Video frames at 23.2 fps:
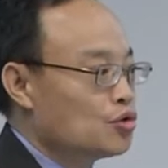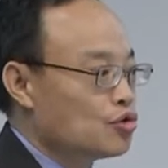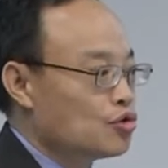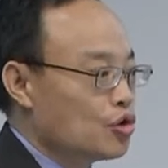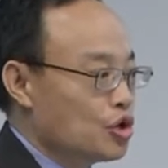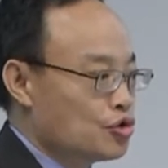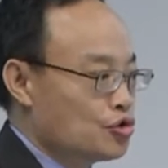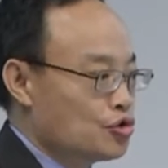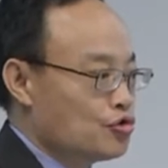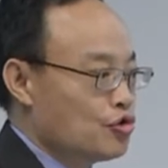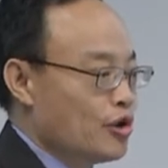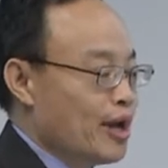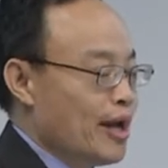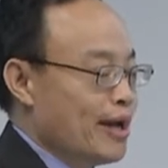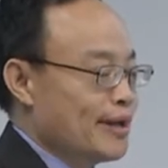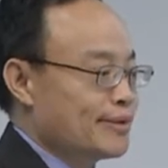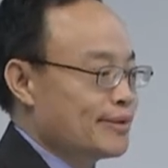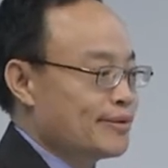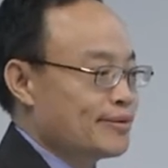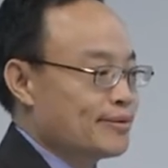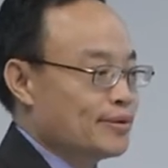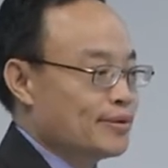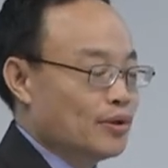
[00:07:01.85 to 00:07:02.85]
to
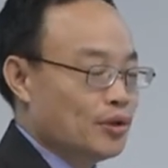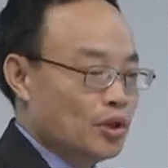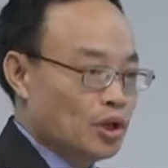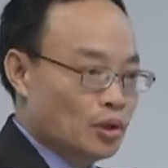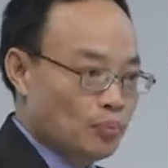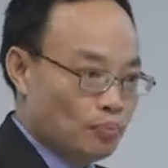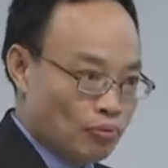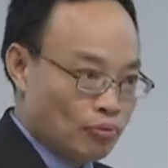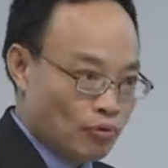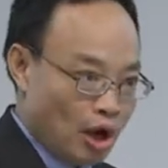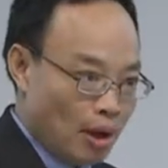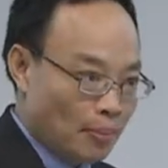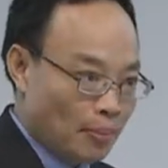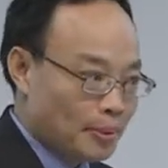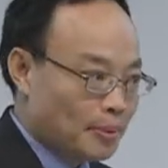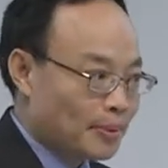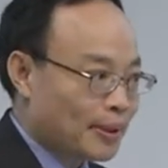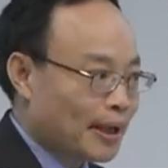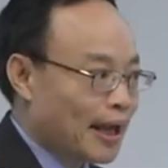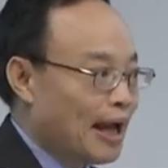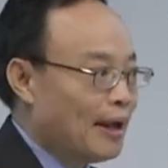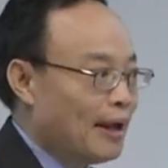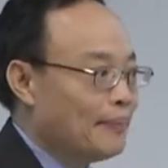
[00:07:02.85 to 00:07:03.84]
address the
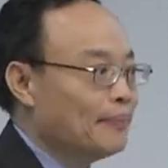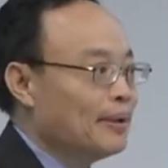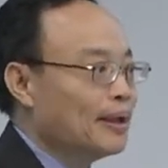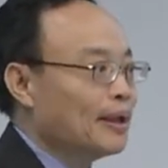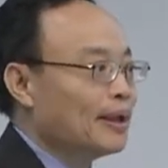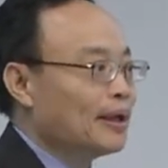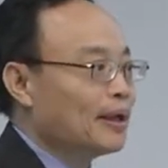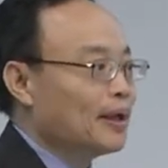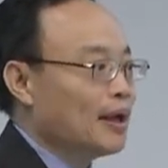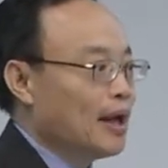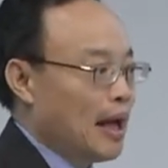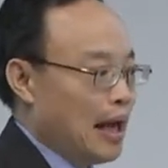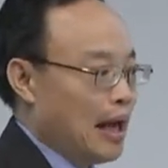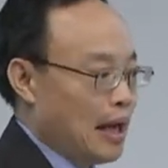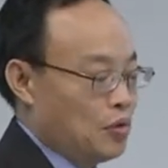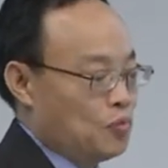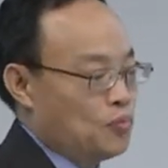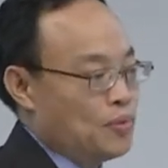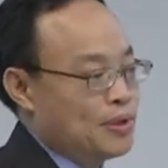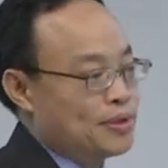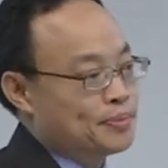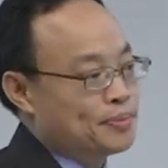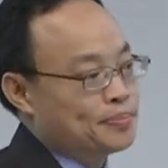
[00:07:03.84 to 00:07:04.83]
problem gambling
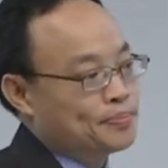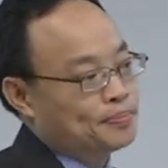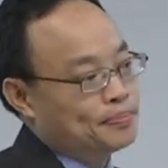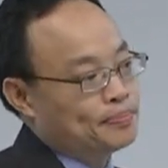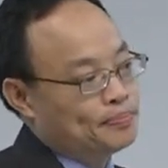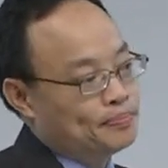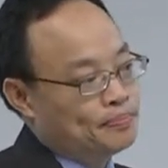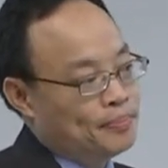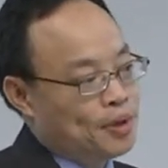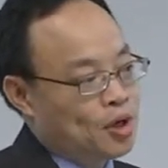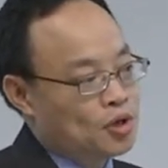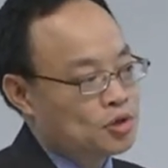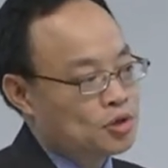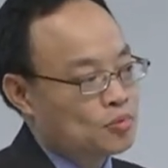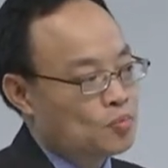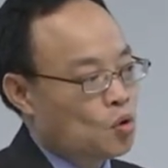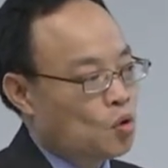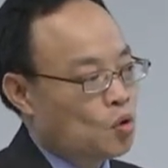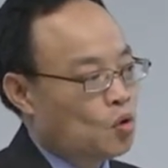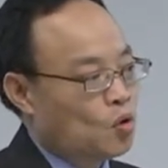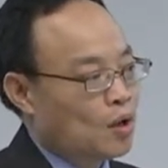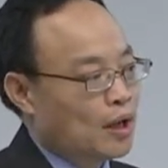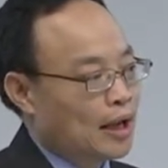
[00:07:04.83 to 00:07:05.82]
and
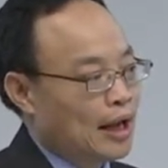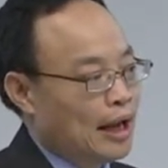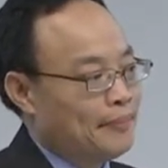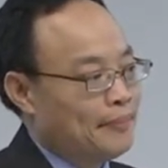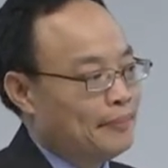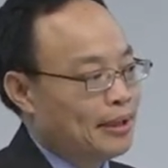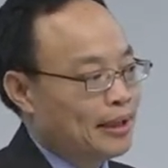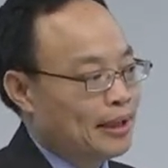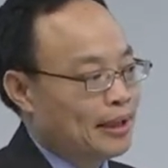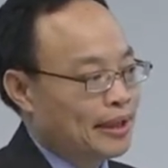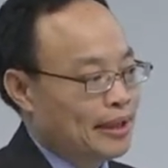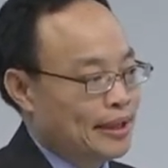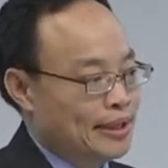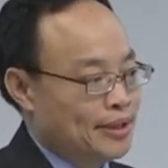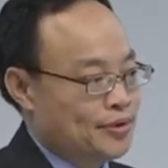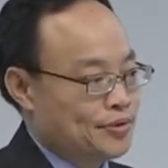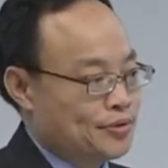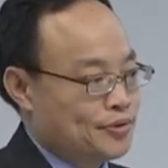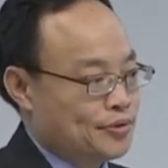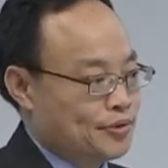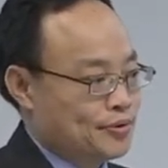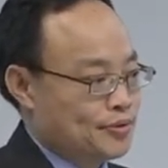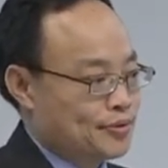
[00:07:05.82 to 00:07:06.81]
responsible gambling
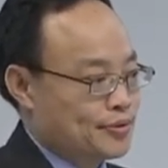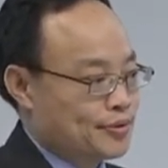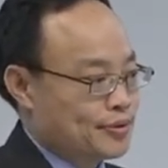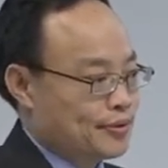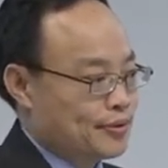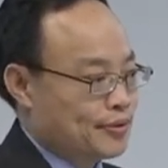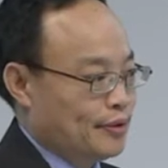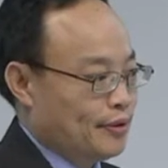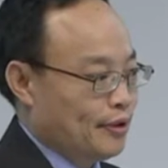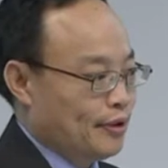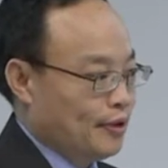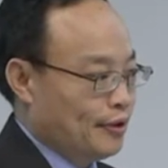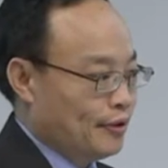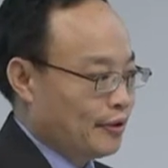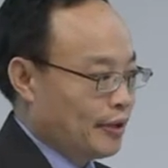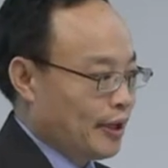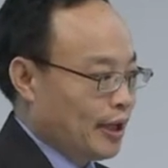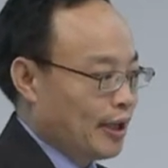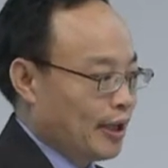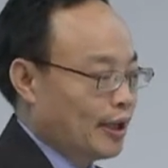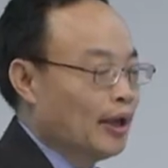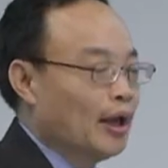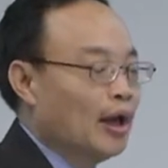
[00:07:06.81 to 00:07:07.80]
issues.
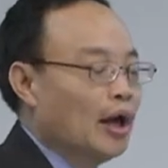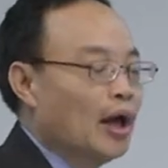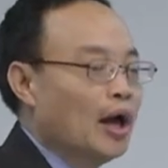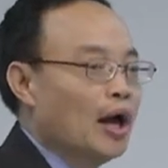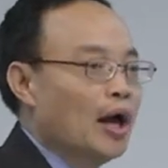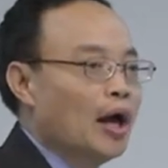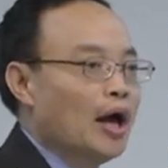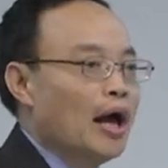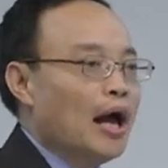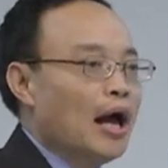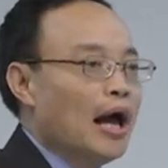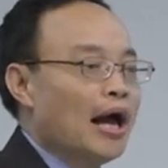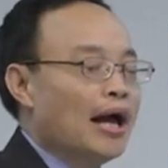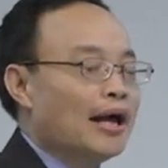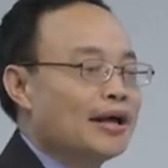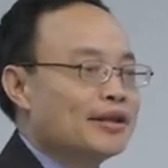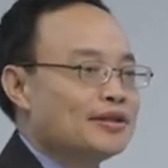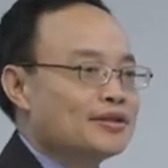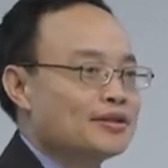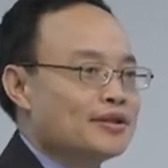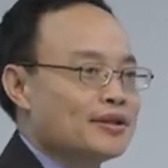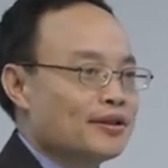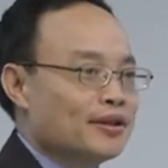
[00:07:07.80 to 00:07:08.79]
Okay,
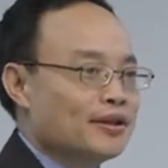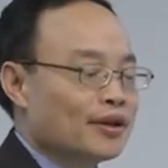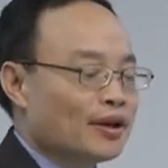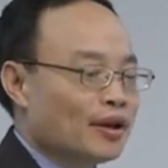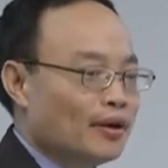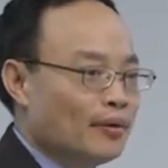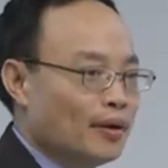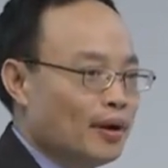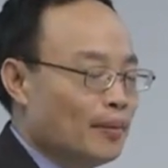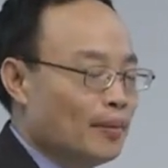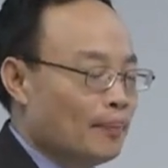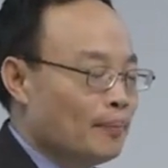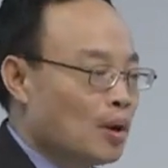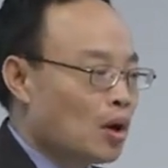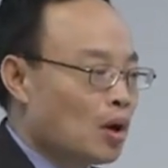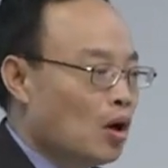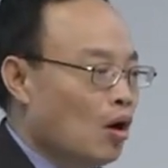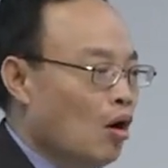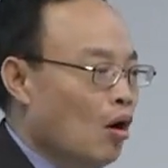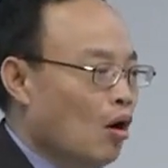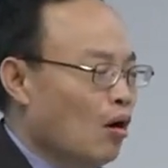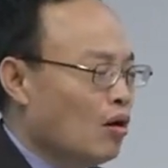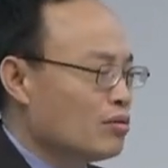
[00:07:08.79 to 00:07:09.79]
and the
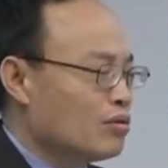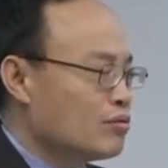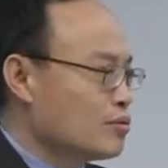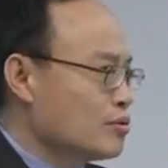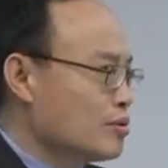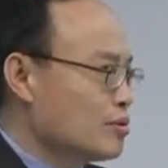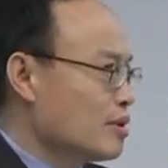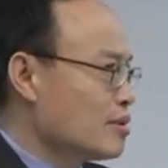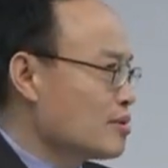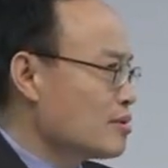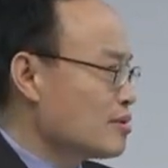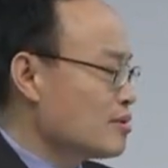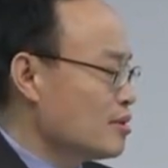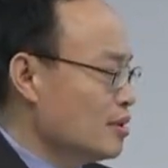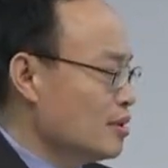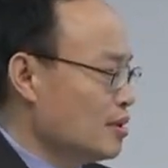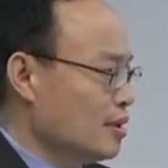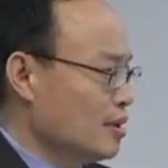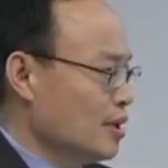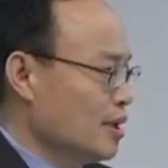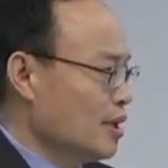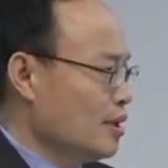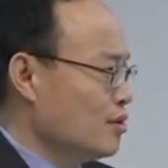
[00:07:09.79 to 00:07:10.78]
Macau just
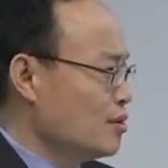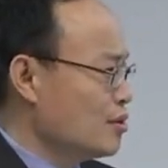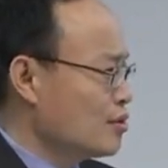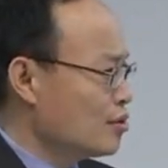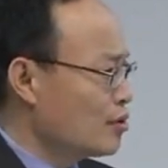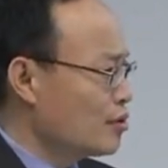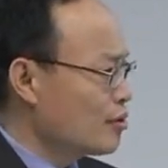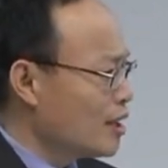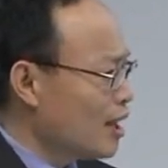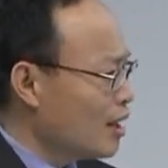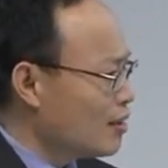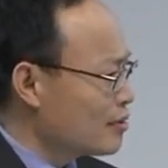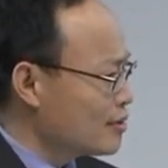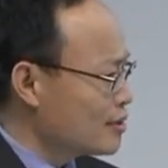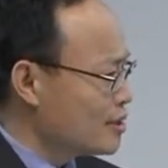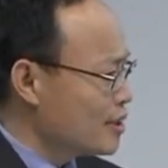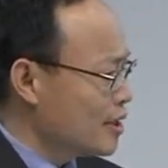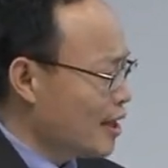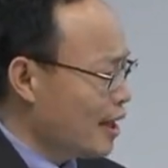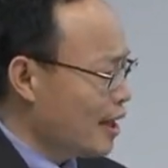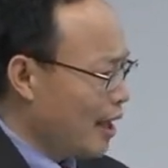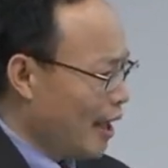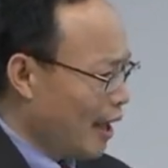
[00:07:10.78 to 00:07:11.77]
uh, in
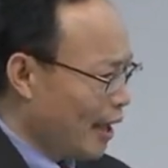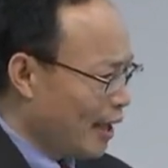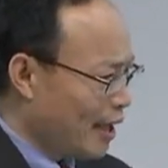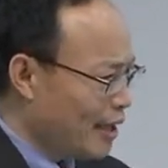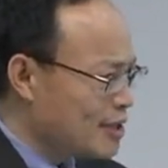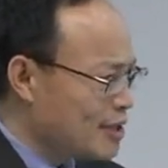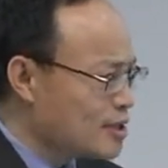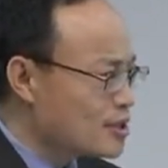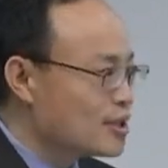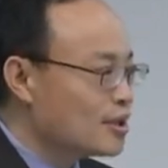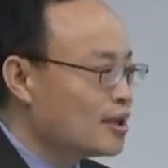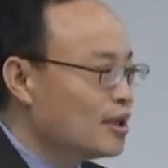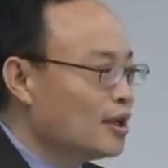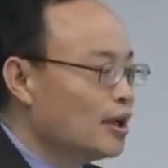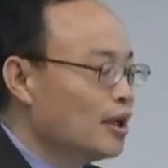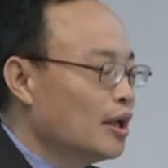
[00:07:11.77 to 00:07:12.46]
2008,